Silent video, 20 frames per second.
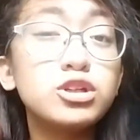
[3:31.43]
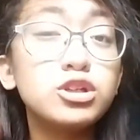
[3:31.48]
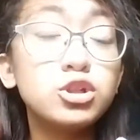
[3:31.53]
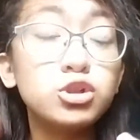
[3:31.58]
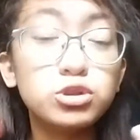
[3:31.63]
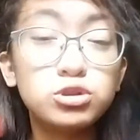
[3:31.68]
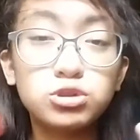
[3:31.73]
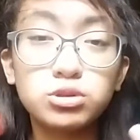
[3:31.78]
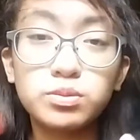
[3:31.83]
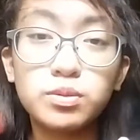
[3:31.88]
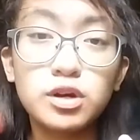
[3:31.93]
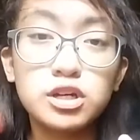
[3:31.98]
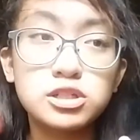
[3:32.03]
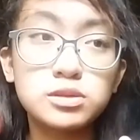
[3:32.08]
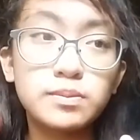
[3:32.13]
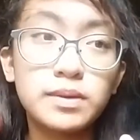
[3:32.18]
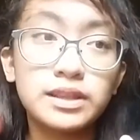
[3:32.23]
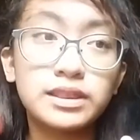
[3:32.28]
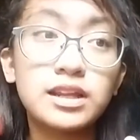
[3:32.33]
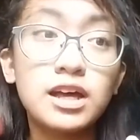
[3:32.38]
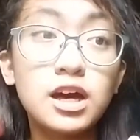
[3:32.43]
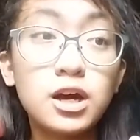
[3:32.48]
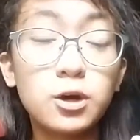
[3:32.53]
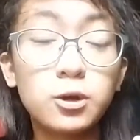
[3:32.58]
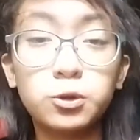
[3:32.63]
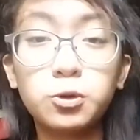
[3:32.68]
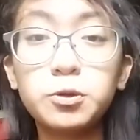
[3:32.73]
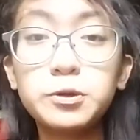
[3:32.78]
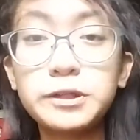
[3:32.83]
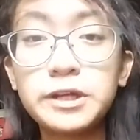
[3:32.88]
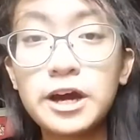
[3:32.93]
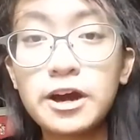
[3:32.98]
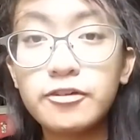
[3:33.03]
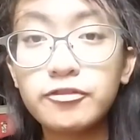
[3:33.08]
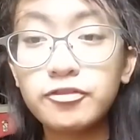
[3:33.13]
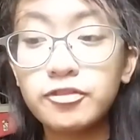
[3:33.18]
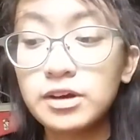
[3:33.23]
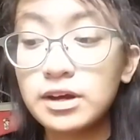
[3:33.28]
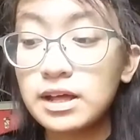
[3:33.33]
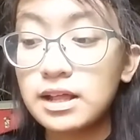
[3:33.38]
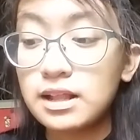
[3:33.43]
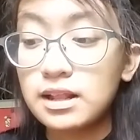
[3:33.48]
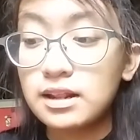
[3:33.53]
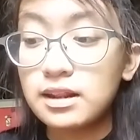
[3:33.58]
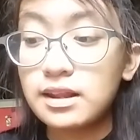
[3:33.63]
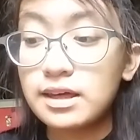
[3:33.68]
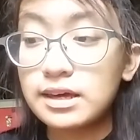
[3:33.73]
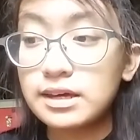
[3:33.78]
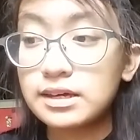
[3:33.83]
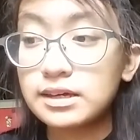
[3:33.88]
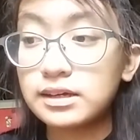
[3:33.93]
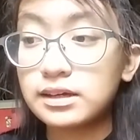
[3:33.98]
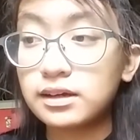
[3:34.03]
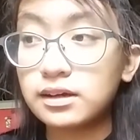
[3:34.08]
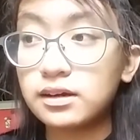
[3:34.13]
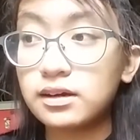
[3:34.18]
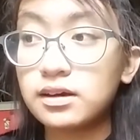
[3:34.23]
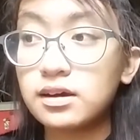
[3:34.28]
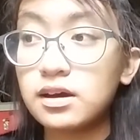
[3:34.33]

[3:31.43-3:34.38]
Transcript: YouTubers but don't have like